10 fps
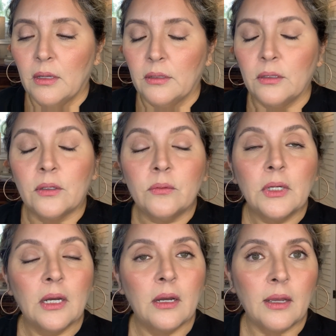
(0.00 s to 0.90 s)
you know,
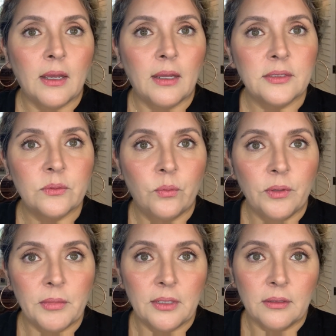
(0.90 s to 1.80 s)
as
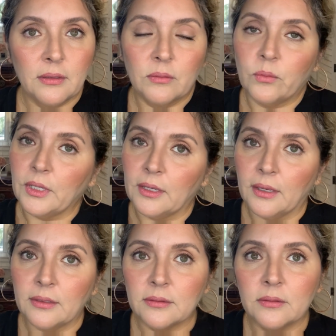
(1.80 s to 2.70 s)
women, we
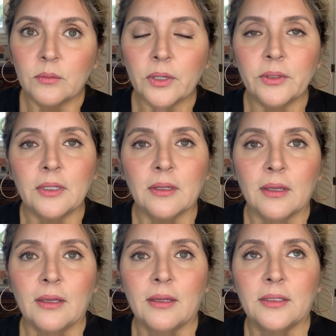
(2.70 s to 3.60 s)
get worried,
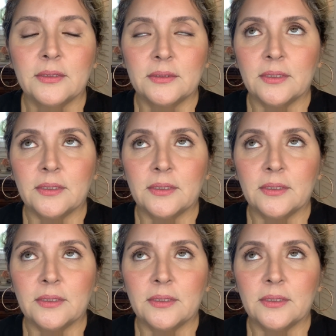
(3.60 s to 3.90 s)
and